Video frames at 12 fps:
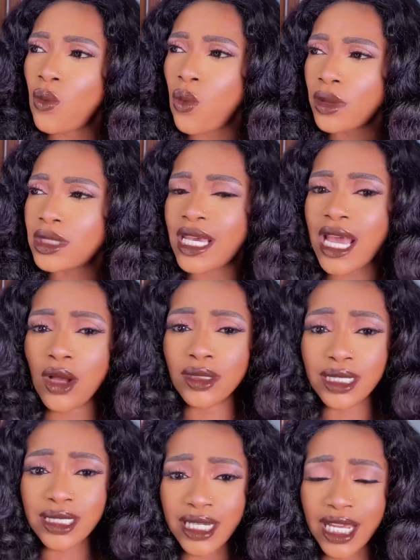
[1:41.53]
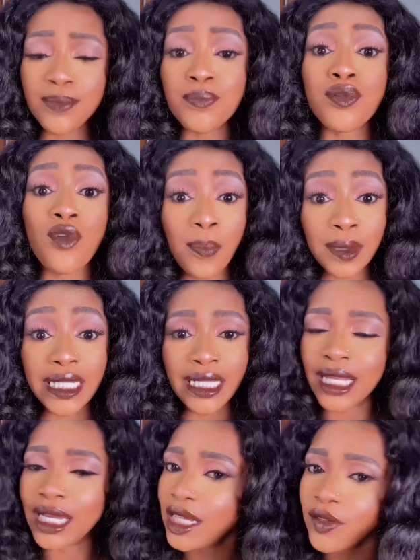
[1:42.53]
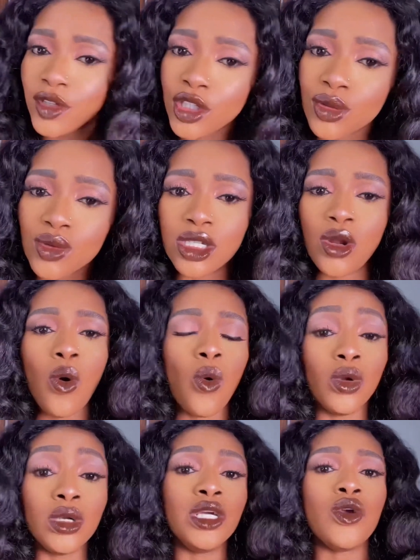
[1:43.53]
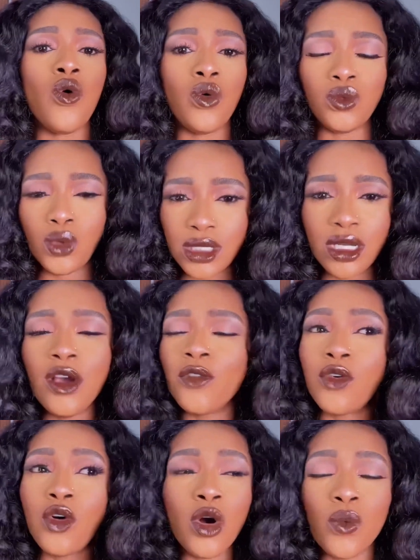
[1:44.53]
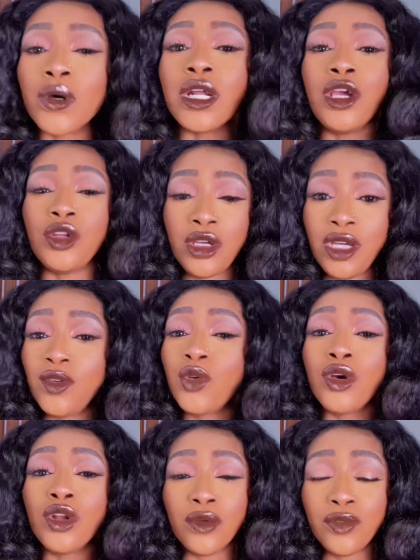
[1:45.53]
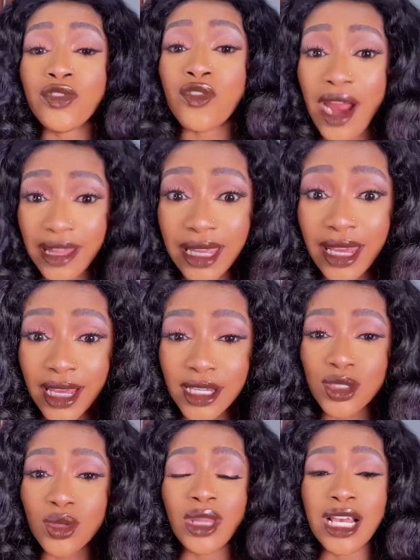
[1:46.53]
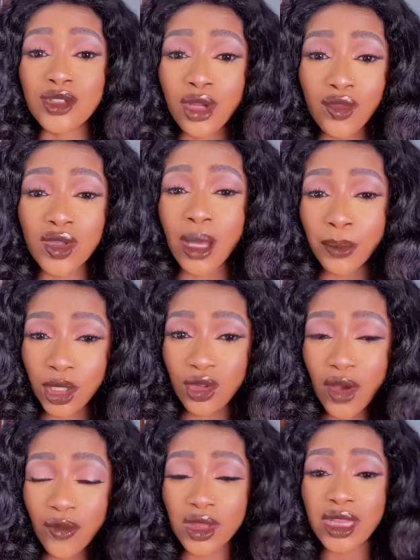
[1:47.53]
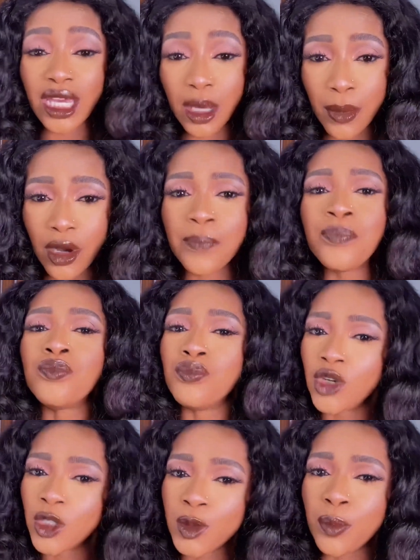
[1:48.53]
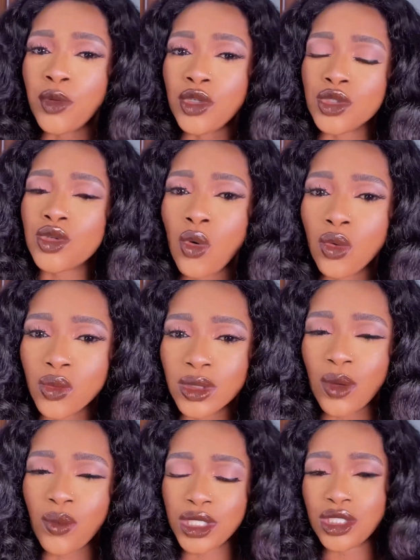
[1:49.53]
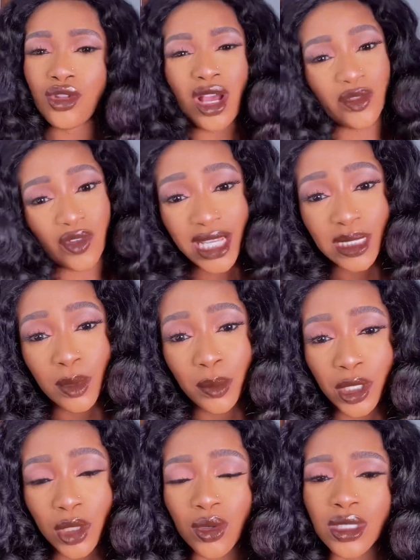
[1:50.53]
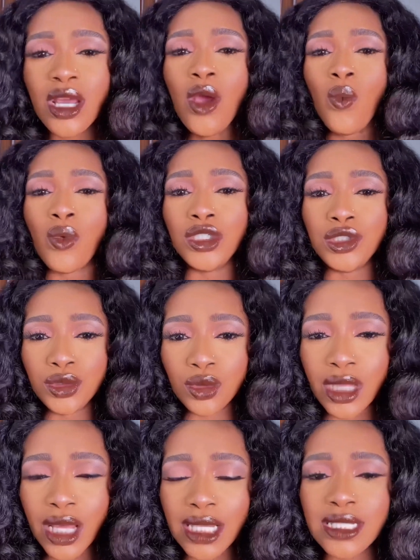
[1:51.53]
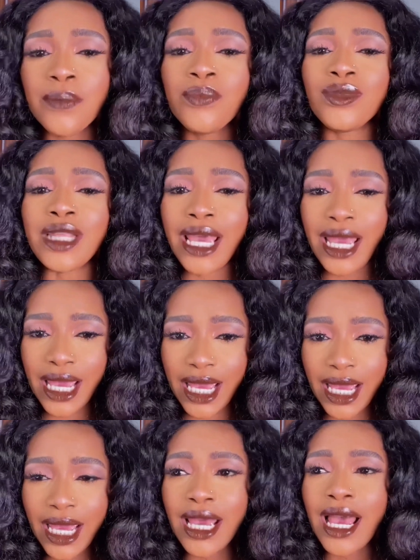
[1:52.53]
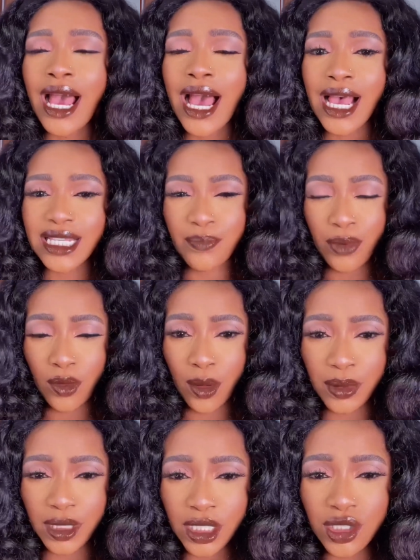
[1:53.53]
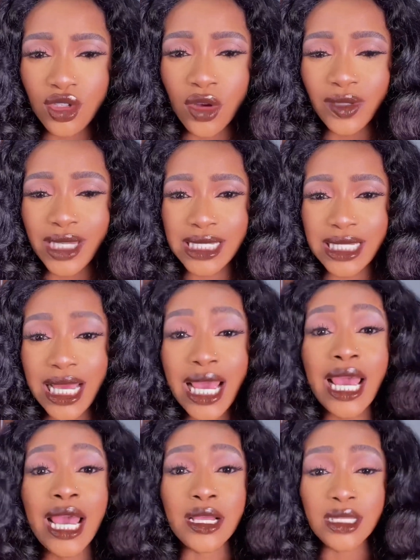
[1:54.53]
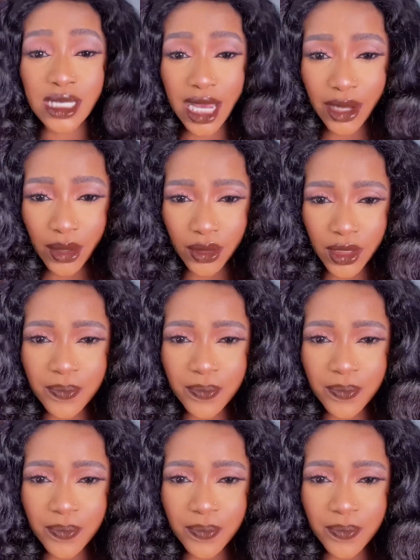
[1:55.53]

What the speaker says: take out the dirt properly than even using only cold water. For hot water, you're not even going to fry the hair, so that's not even something you have to think about. Most people use cold water, which is not advisable, because when you do that, the hair has the probability of getting entangled.